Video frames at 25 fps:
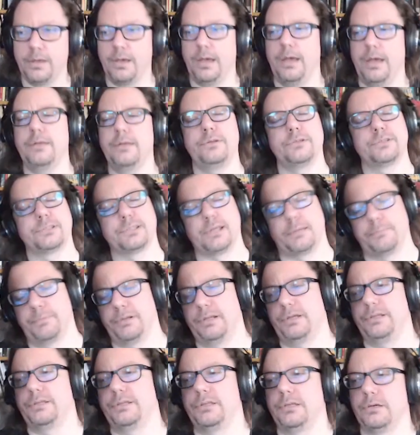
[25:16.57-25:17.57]
and in
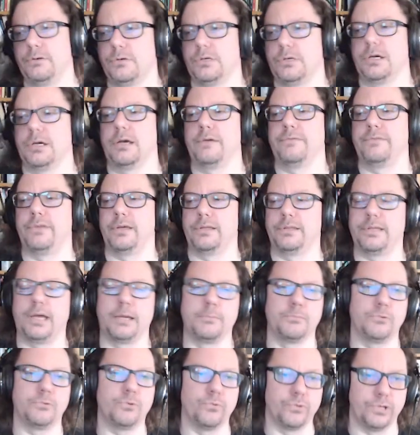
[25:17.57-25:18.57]
stability we have the
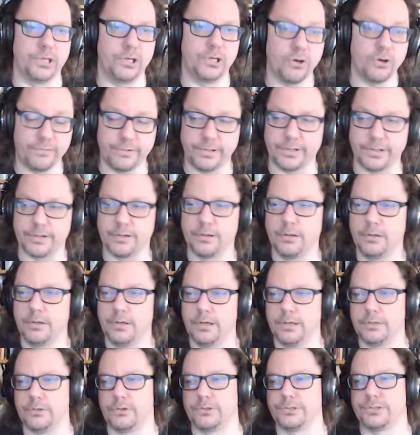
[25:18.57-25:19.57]
time to recover
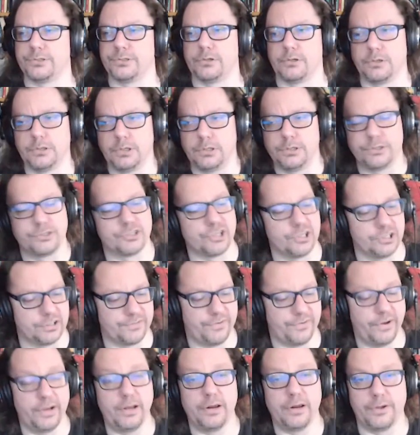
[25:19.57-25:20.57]
and also change
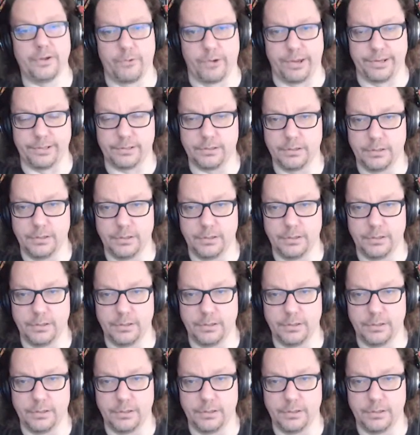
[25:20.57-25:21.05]
failure rate.